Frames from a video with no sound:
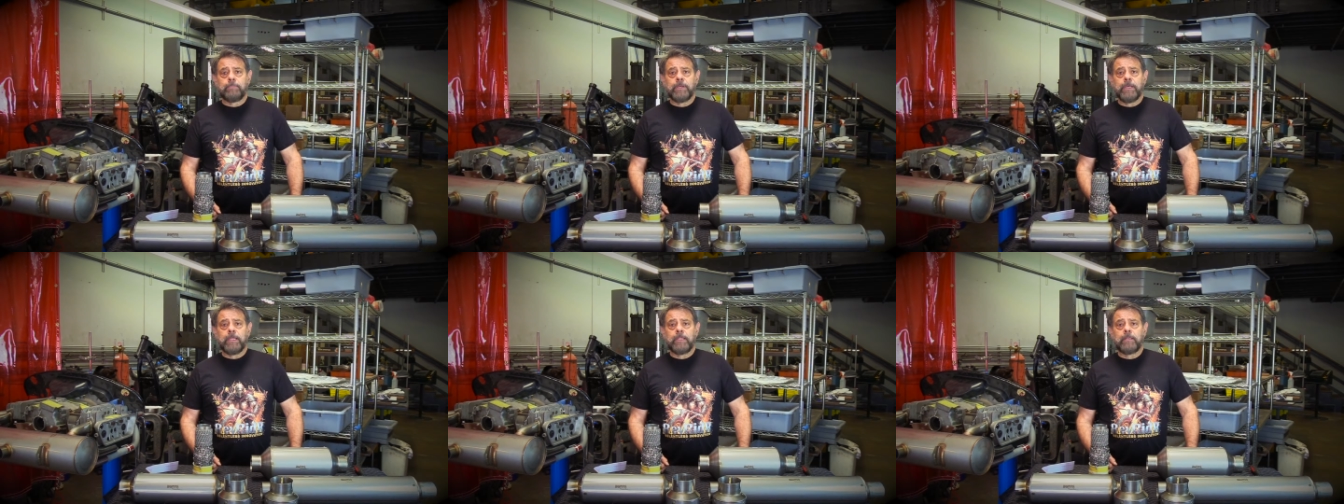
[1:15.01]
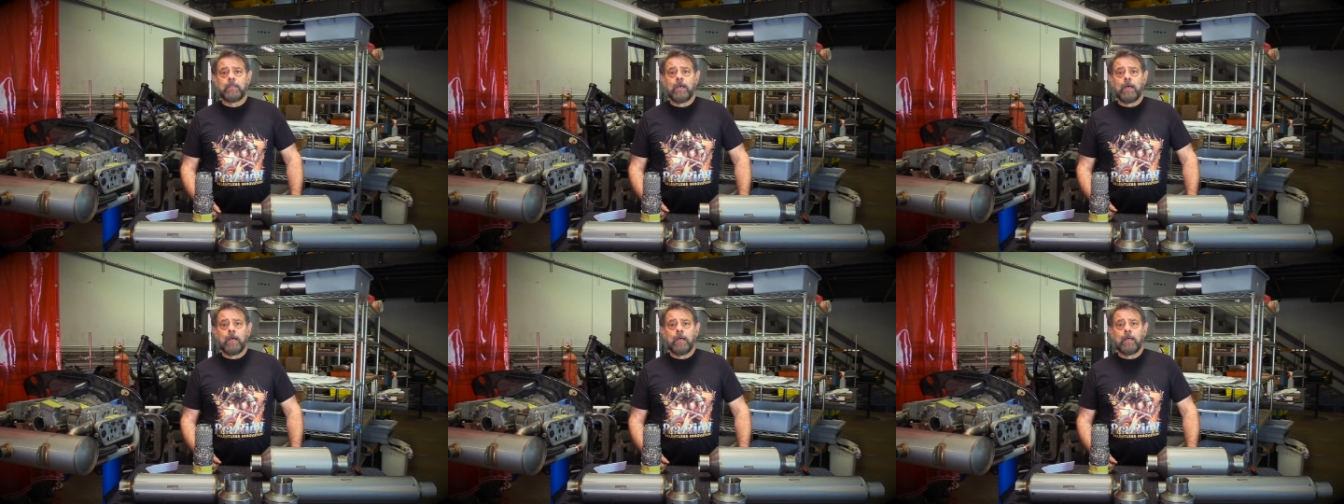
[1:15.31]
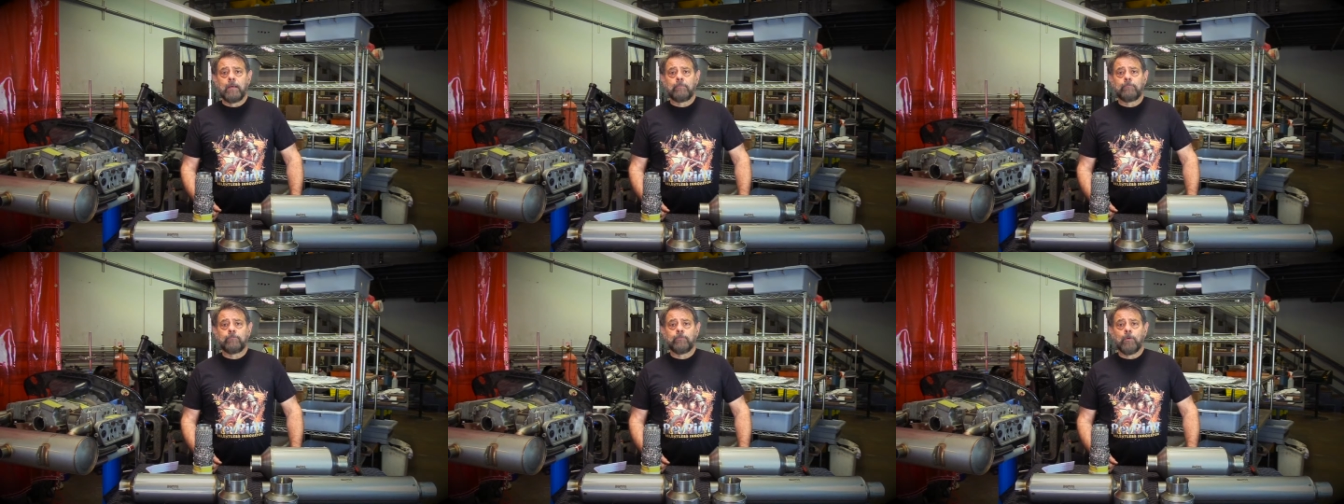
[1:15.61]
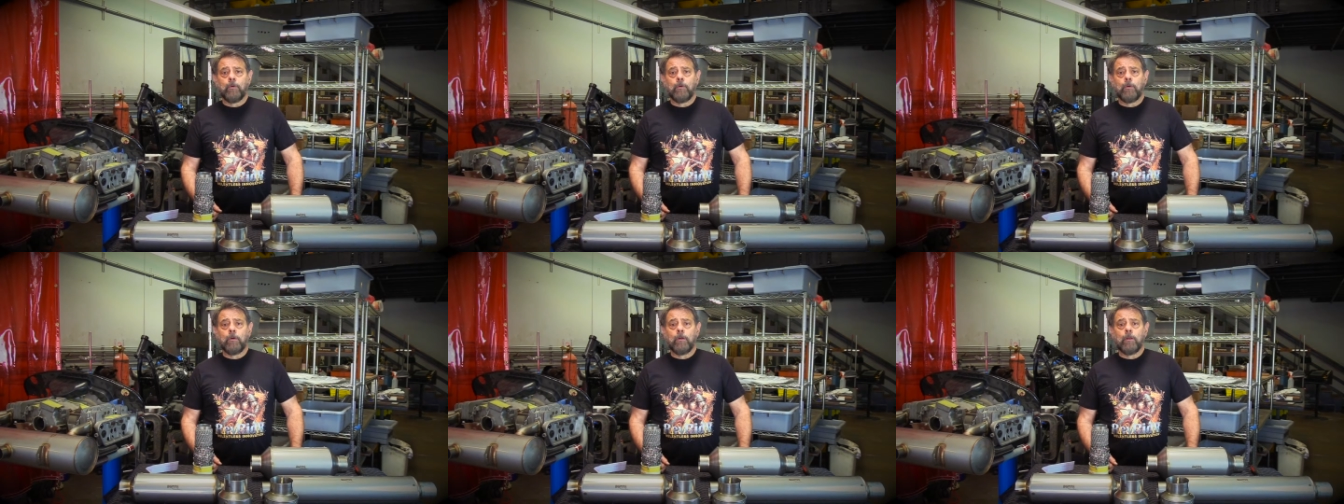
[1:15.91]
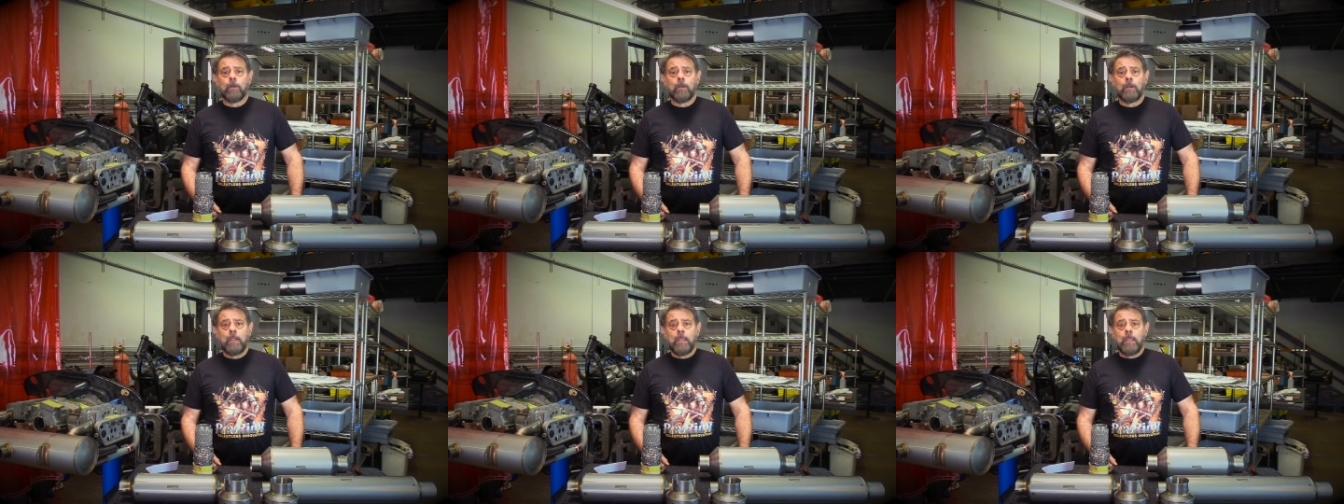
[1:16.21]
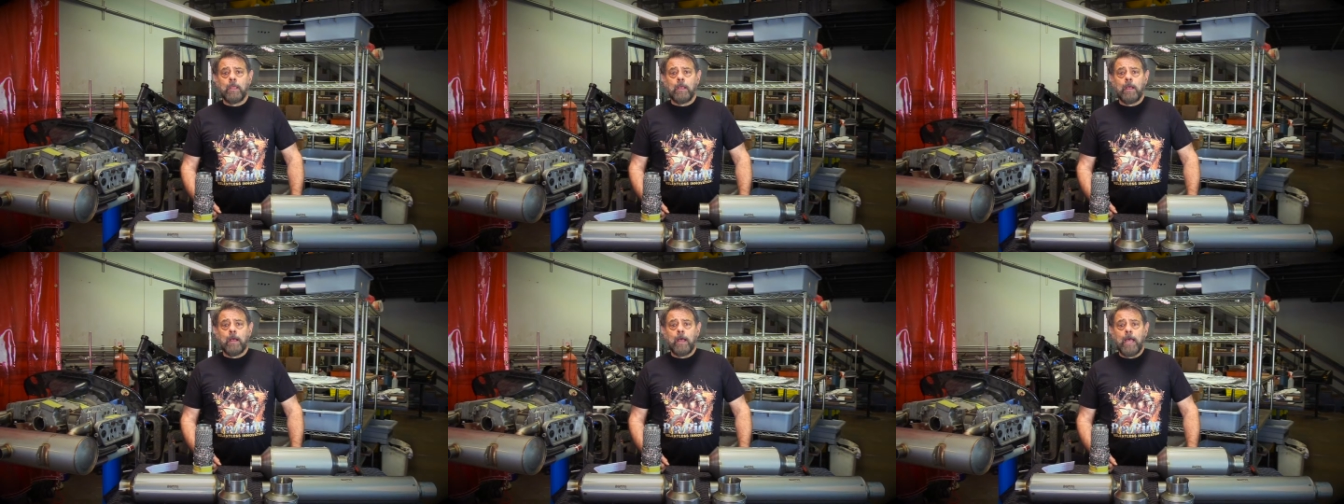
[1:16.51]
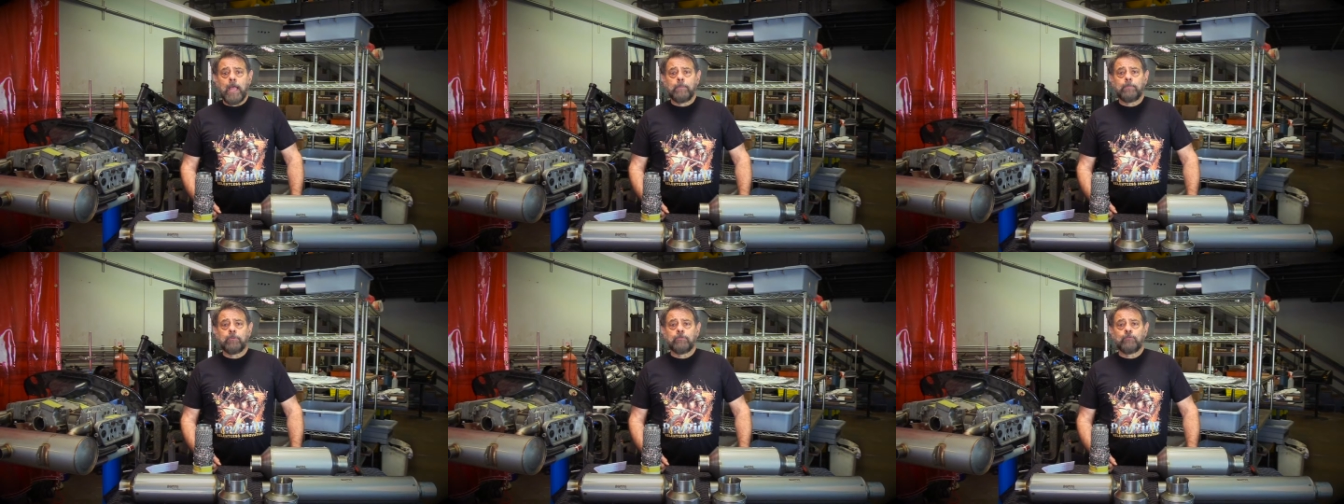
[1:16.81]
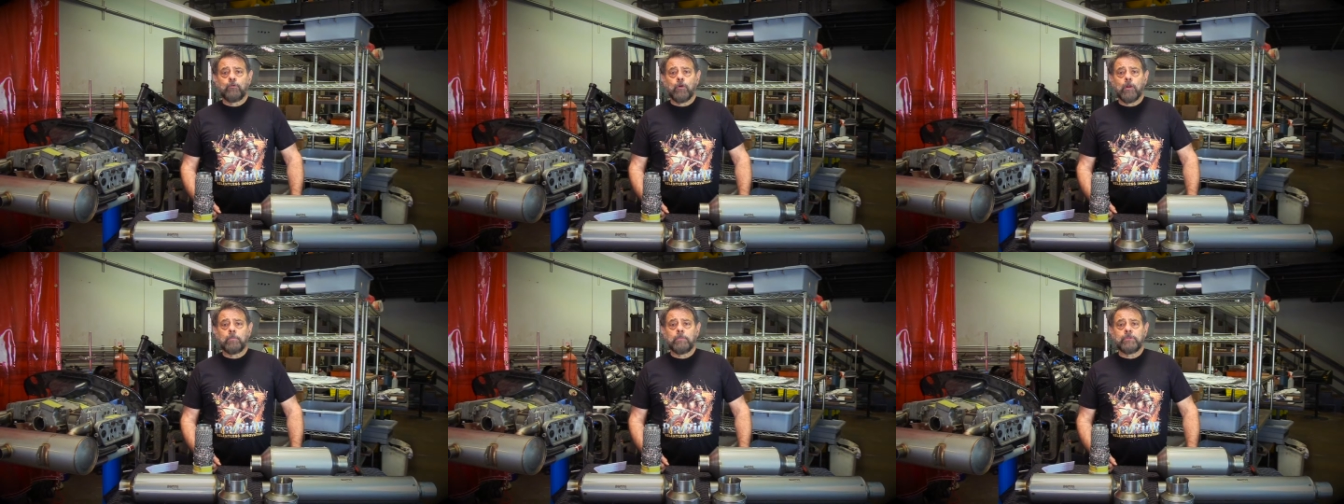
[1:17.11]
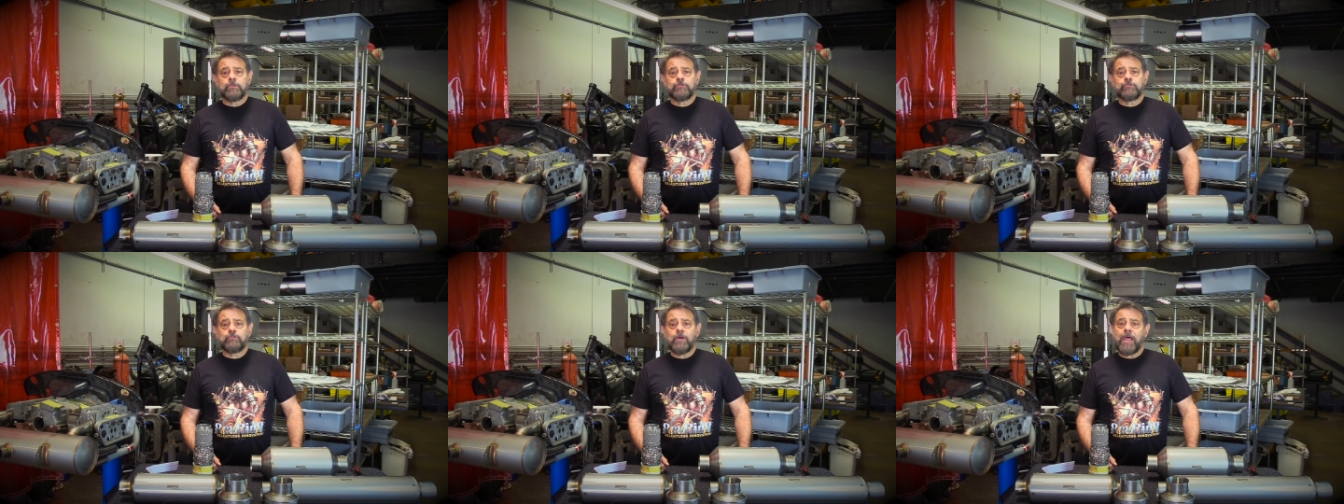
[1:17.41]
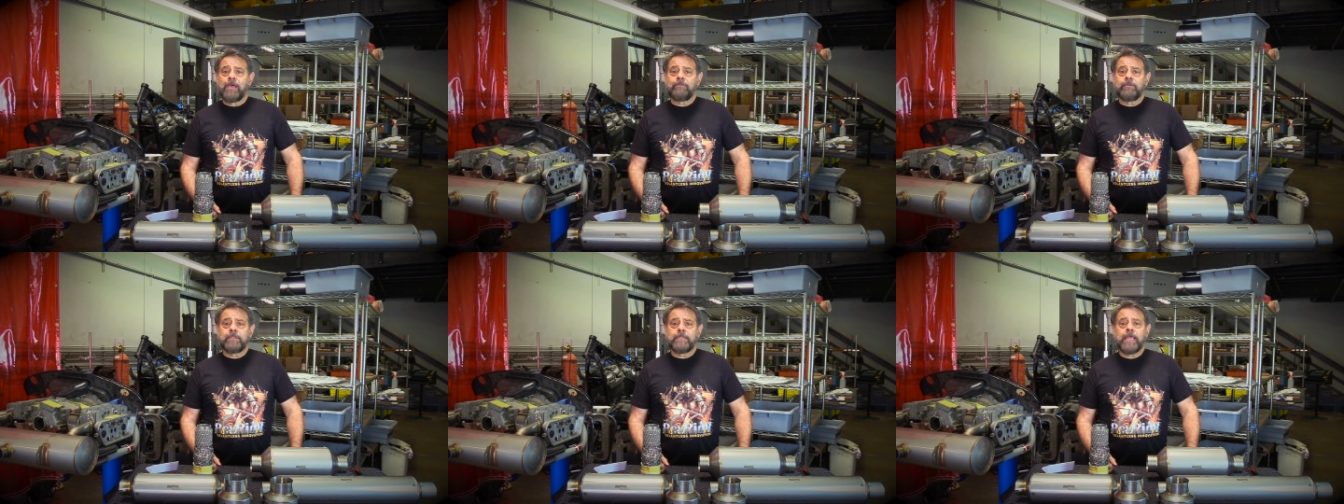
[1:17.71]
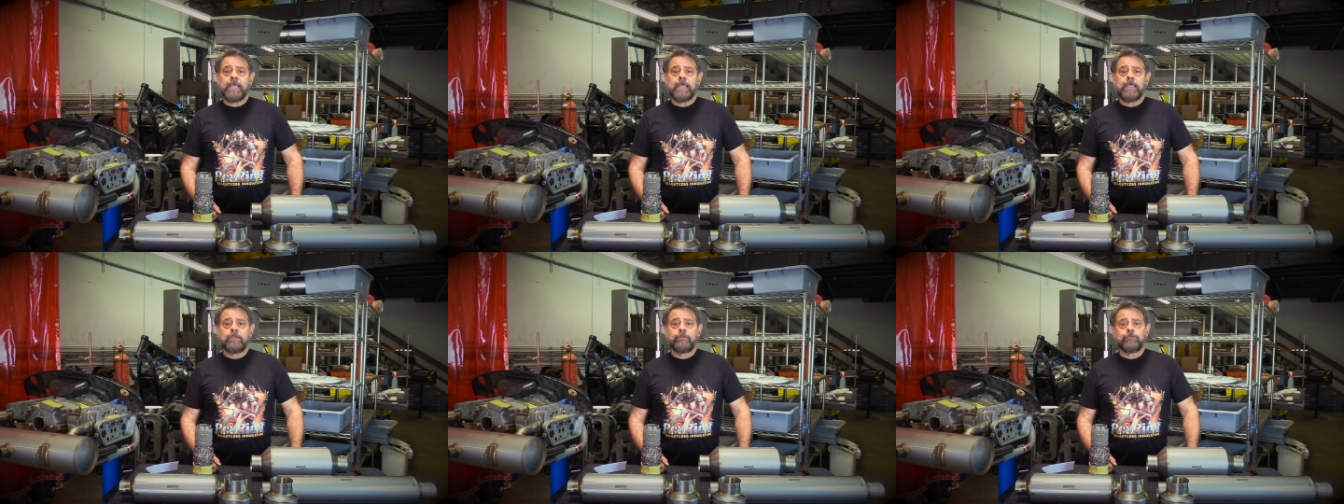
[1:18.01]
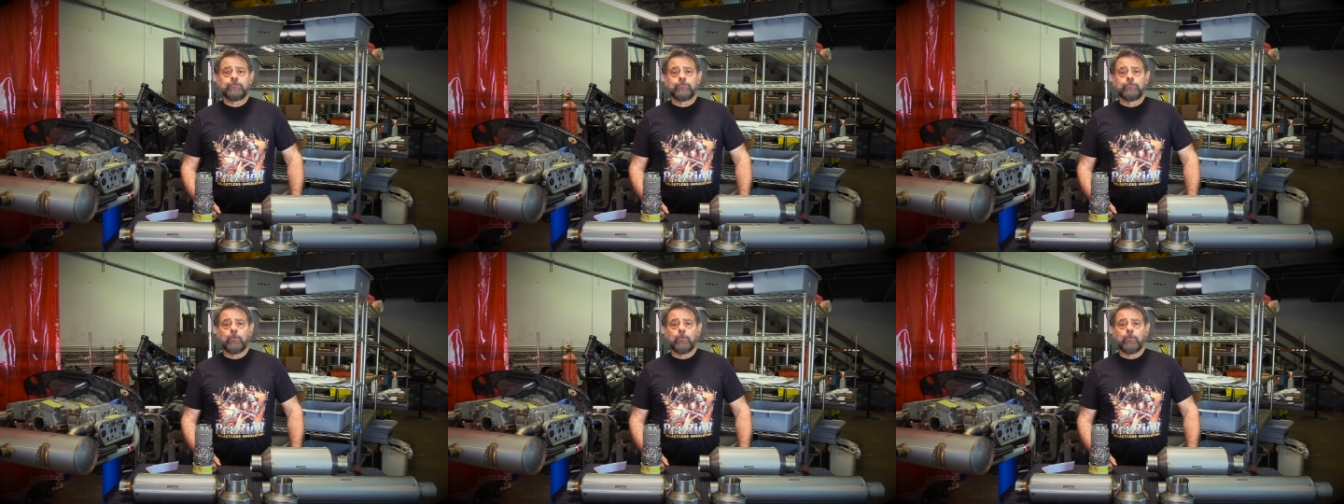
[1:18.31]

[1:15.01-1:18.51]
But um, for high performance driving days,